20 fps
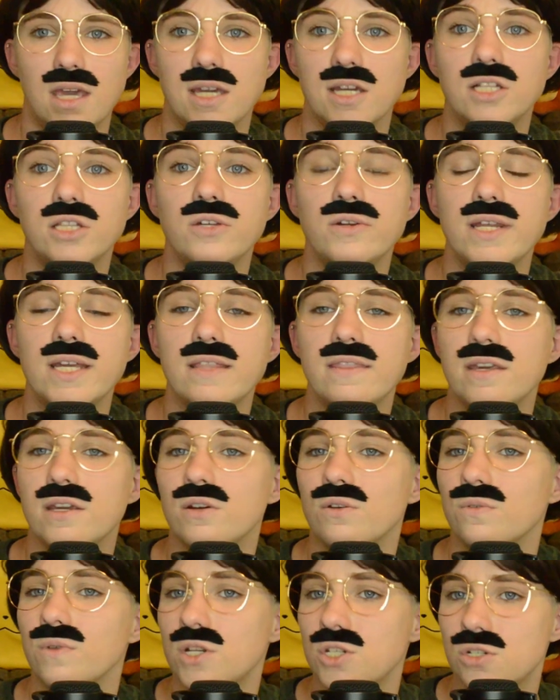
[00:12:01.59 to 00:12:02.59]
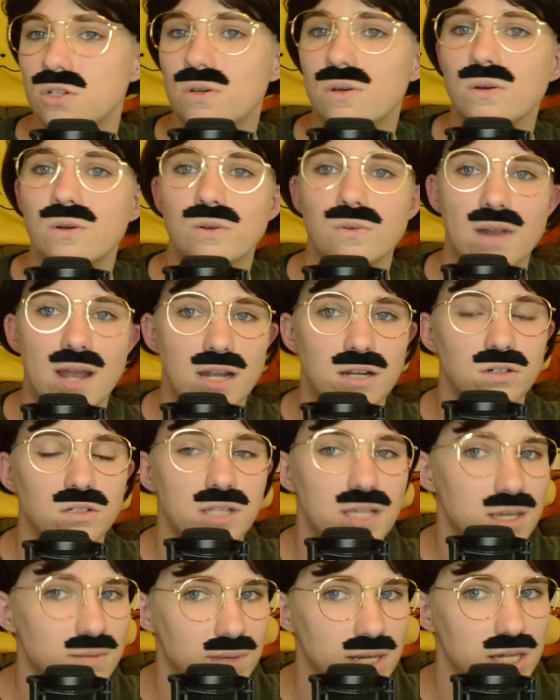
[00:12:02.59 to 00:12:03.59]
including the original Graggle
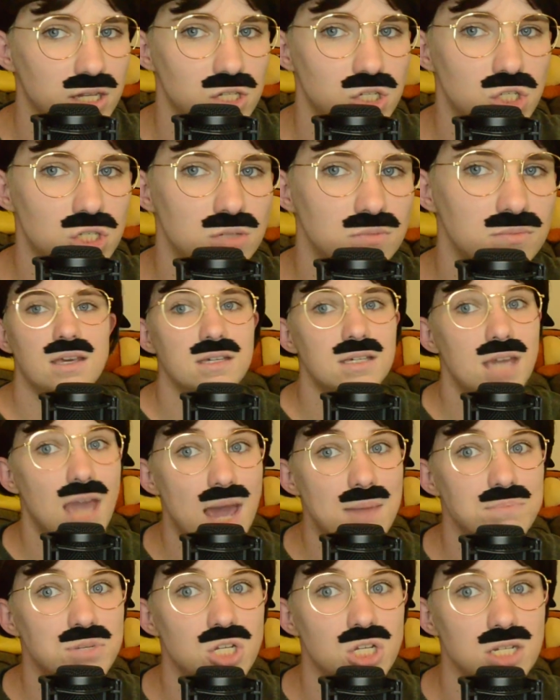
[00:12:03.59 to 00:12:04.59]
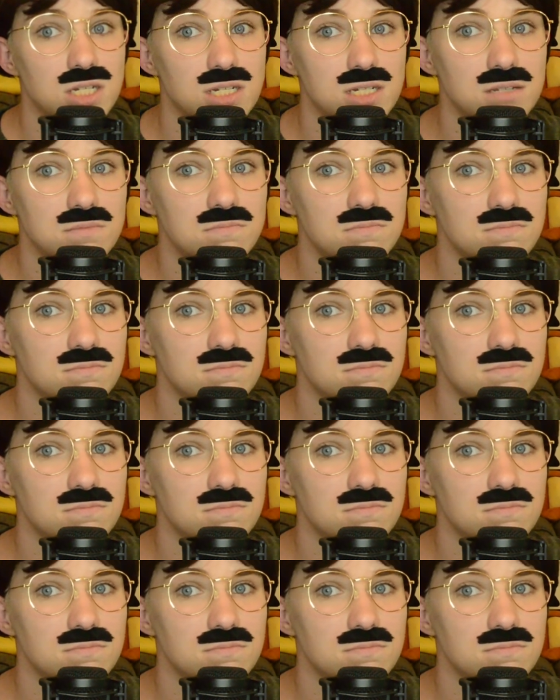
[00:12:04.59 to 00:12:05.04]
image, captioned